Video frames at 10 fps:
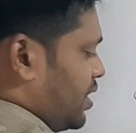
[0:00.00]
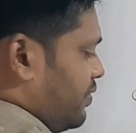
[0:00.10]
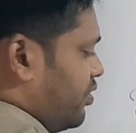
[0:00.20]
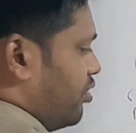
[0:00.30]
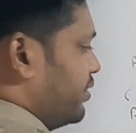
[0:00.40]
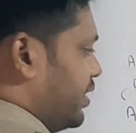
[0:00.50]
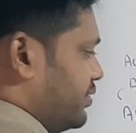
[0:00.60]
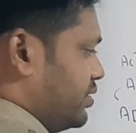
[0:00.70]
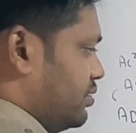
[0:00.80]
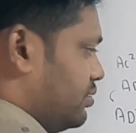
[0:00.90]
We got the
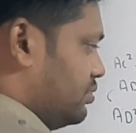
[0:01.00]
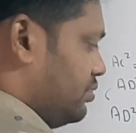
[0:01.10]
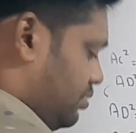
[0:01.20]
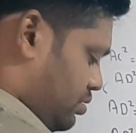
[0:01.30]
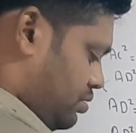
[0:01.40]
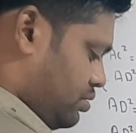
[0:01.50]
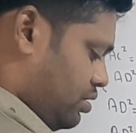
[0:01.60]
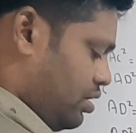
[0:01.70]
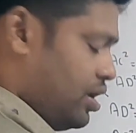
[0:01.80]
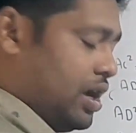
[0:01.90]
answer.
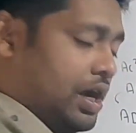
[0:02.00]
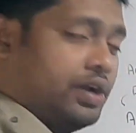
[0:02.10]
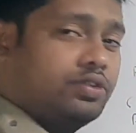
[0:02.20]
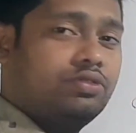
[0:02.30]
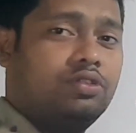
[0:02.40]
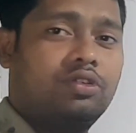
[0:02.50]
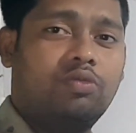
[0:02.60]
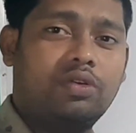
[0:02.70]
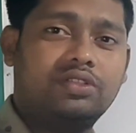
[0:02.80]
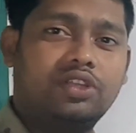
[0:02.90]
Understood
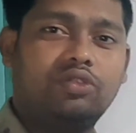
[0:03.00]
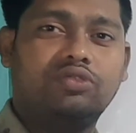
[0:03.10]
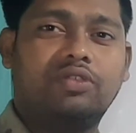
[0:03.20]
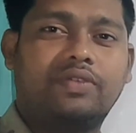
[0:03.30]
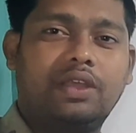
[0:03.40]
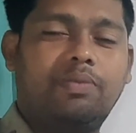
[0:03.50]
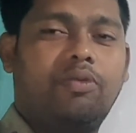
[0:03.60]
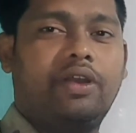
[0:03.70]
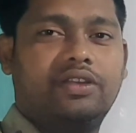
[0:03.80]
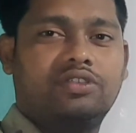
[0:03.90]
what is the use of key
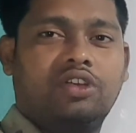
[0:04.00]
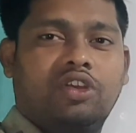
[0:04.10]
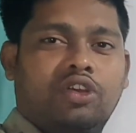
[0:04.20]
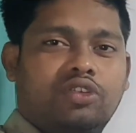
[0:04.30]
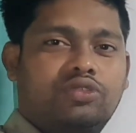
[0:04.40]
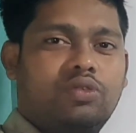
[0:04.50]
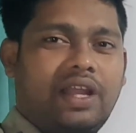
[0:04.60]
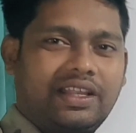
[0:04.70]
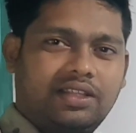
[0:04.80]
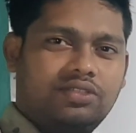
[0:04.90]
points? So
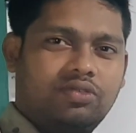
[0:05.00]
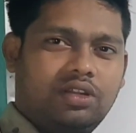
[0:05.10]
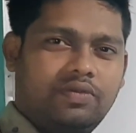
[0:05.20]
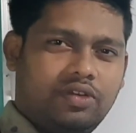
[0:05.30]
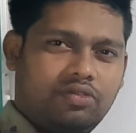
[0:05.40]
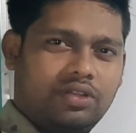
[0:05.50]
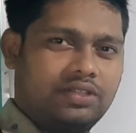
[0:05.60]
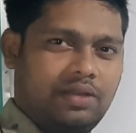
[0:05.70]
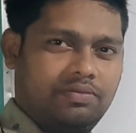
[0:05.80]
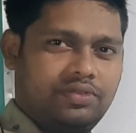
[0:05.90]
like this only we'll do the
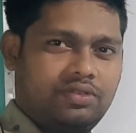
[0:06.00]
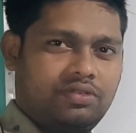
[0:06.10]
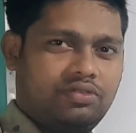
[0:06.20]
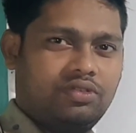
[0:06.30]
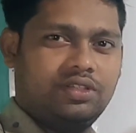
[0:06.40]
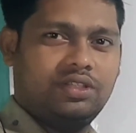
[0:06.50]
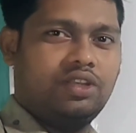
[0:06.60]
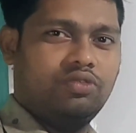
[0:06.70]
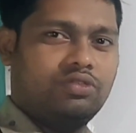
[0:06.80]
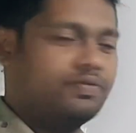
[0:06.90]
sums. So this is the
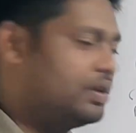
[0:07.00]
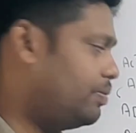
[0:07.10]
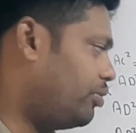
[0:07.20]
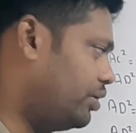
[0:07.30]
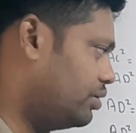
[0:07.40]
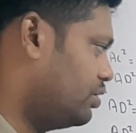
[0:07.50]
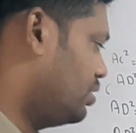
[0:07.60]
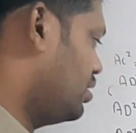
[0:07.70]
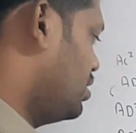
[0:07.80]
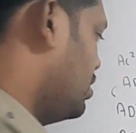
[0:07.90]
use of key point.
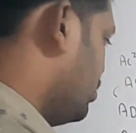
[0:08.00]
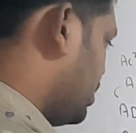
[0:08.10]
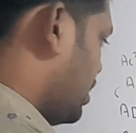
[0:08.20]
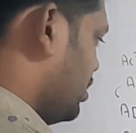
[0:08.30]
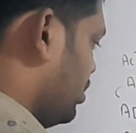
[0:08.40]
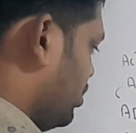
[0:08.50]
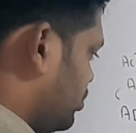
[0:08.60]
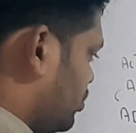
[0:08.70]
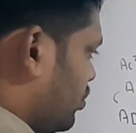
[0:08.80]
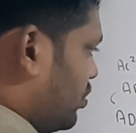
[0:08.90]
Okay,
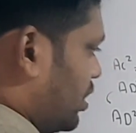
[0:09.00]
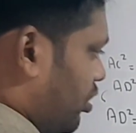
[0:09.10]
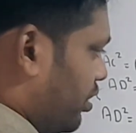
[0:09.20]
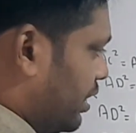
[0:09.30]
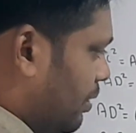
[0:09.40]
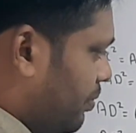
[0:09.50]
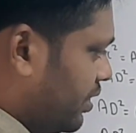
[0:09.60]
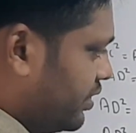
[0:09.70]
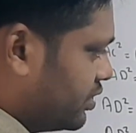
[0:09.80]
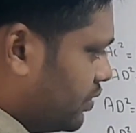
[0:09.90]
so already
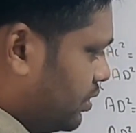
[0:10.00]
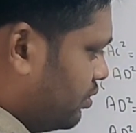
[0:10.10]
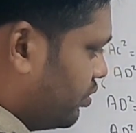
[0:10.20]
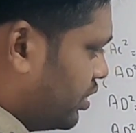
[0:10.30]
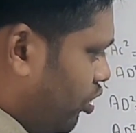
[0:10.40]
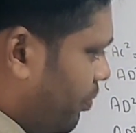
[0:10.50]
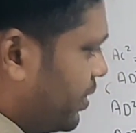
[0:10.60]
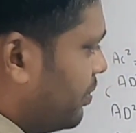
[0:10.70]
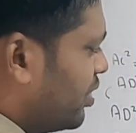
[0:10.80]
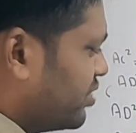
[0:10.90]
completed this one. Okay, copied
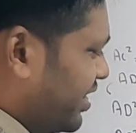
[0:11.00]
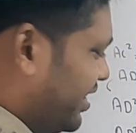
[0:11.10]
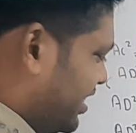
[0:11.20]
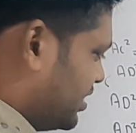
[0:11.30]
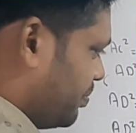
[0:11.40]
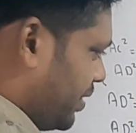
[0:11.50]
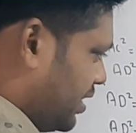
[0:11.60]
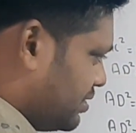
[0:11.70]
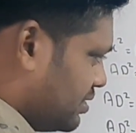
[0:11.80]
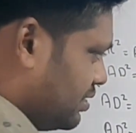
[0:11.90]
because I need
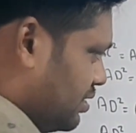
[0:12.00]
space.